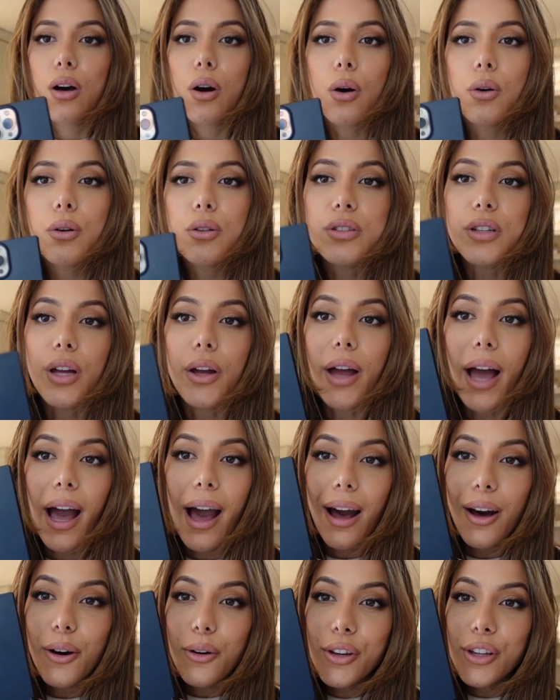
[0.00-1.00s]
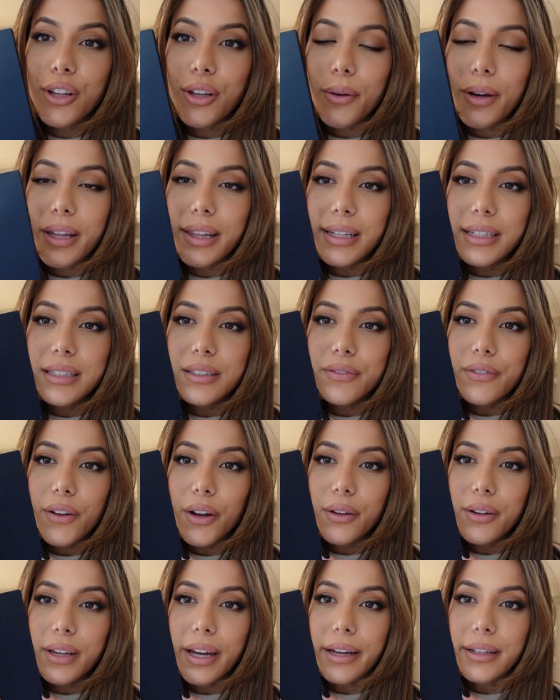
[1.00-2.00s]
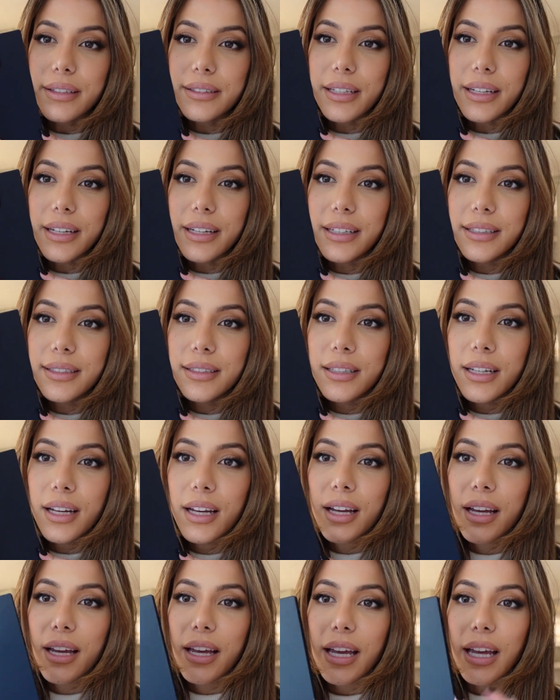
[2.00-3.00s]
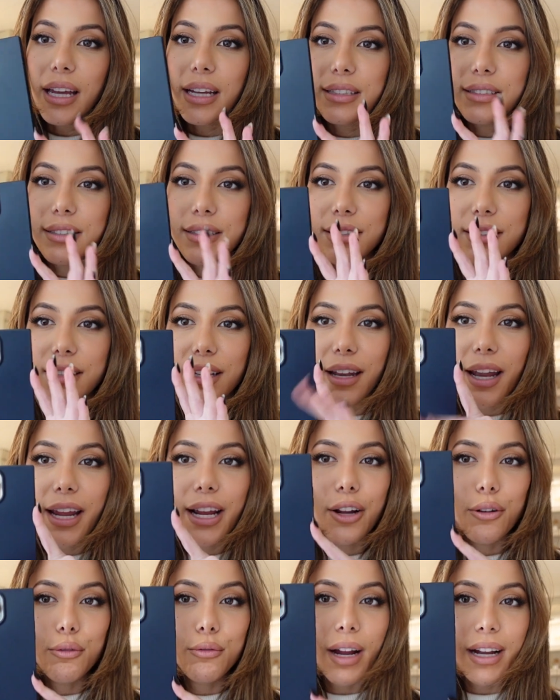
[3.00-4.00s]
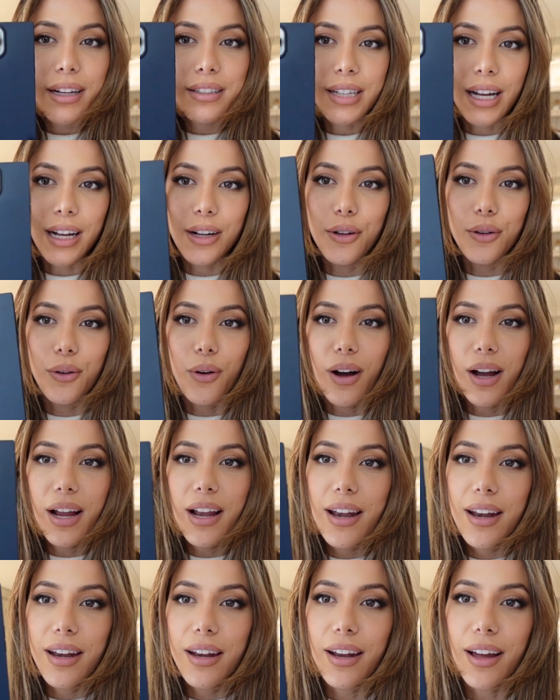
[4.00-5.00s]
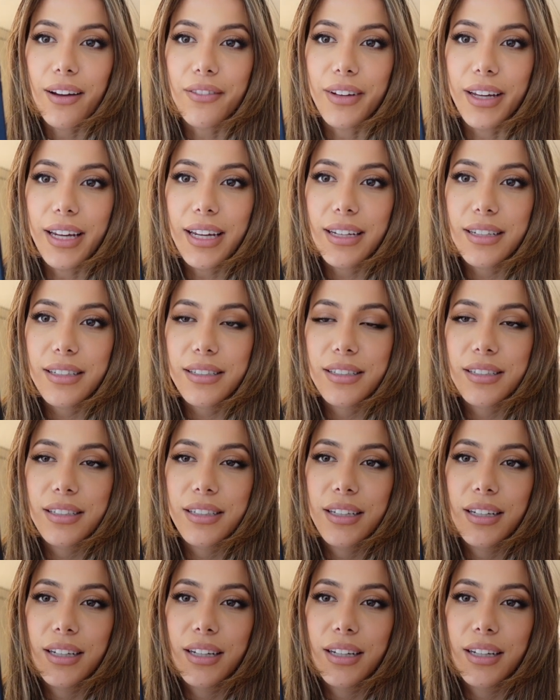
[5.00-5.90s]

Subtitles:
Also, how cute are these phone cases? It's like a rectangle. I love it.